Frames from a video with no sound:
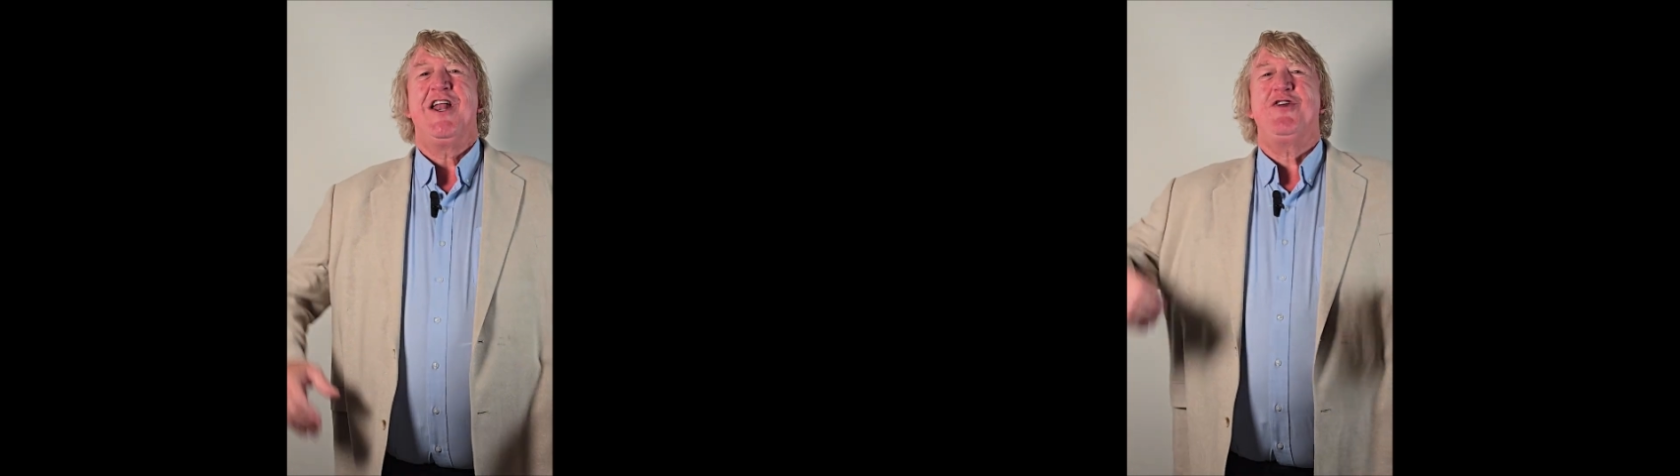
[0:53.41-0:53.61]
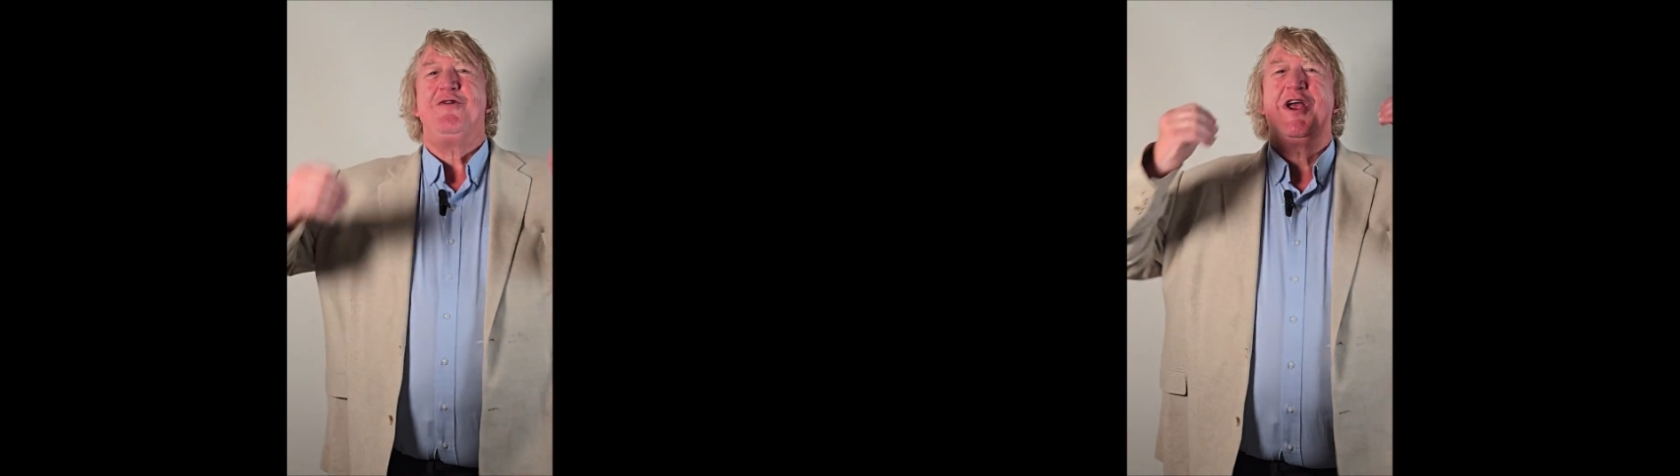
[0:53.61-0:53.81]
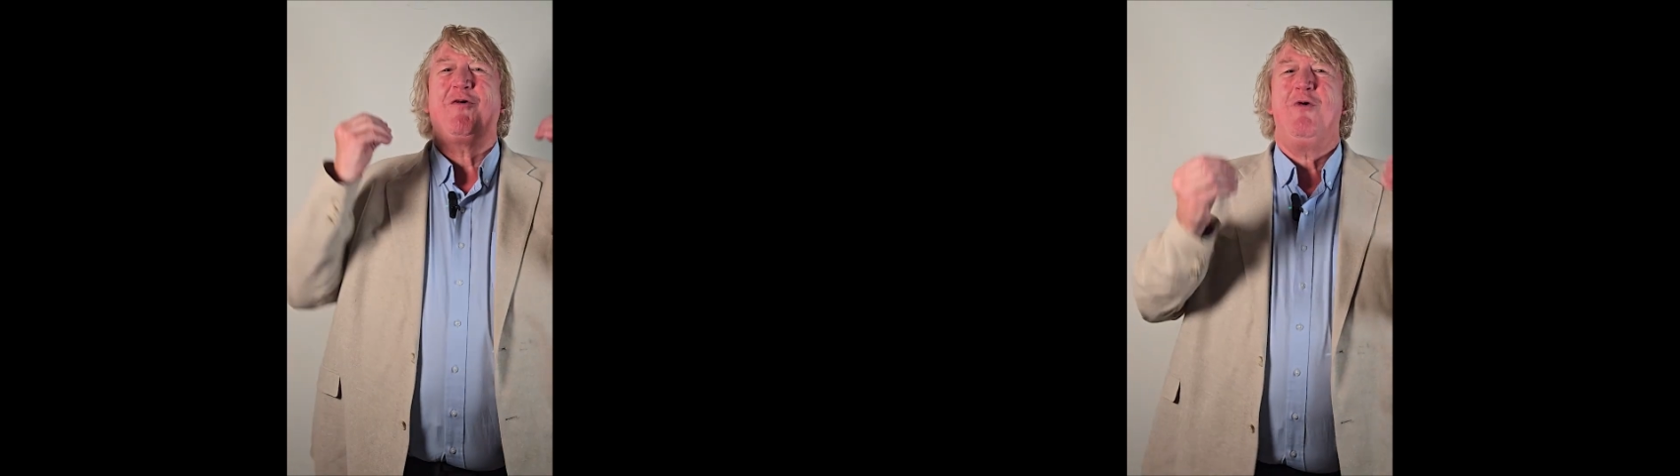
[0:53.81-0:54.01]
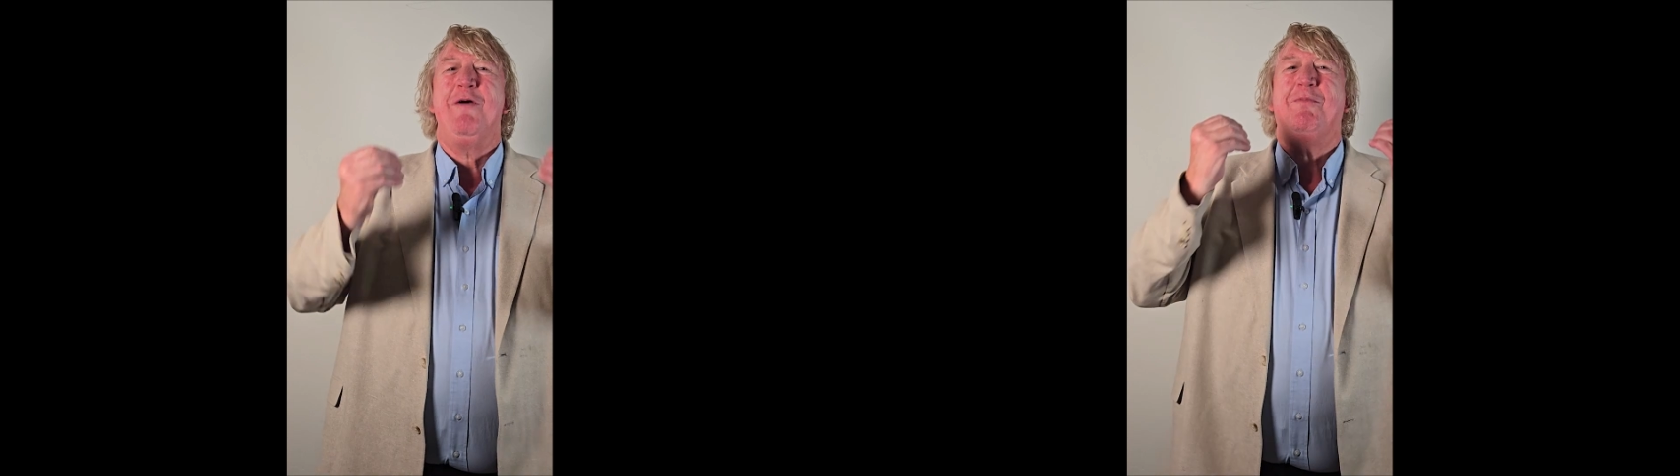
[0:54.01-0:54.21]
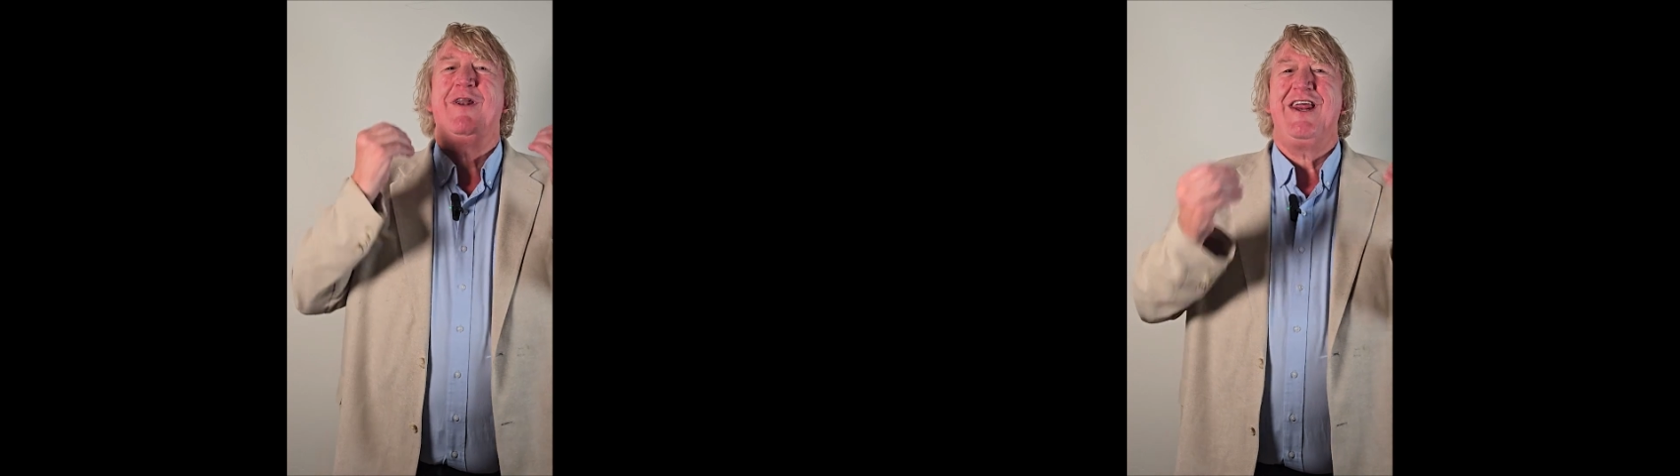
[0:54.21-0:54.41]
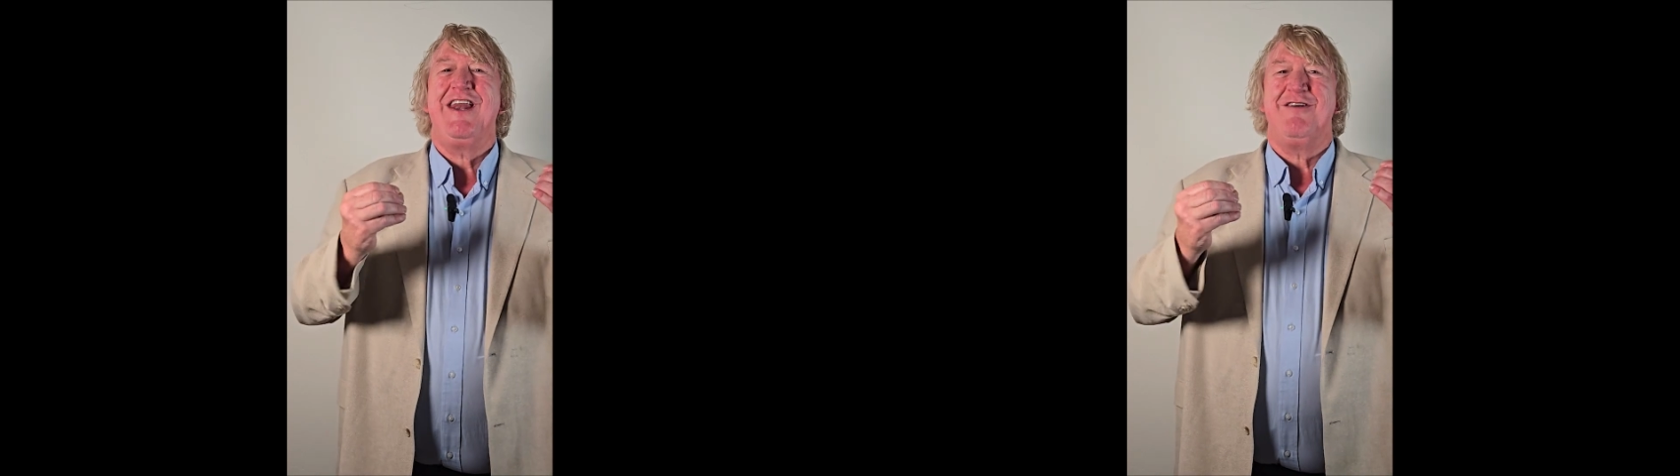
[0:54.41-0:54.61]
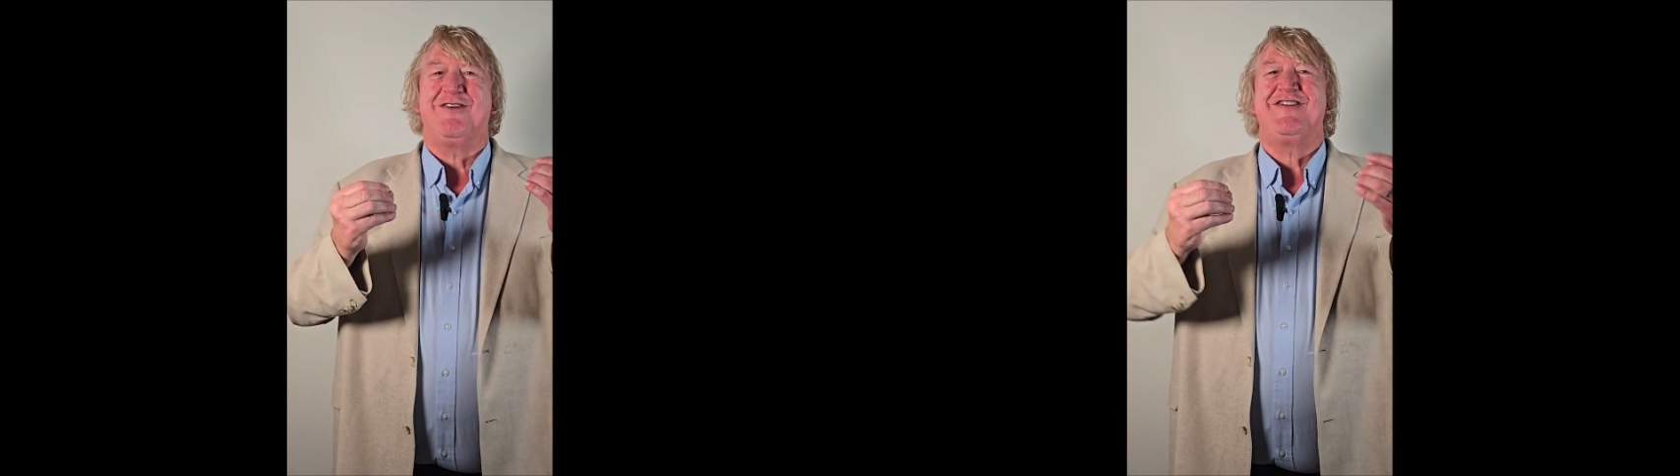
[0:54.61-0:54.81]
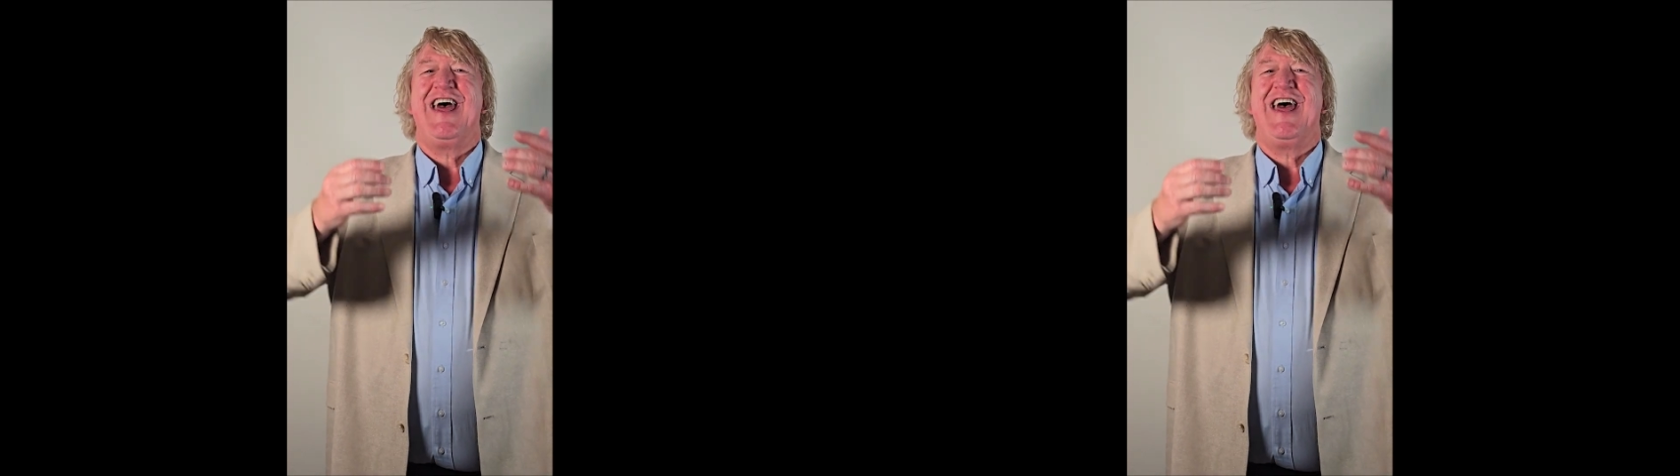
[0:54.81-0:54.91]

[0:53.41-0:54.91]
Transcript: to equip leaders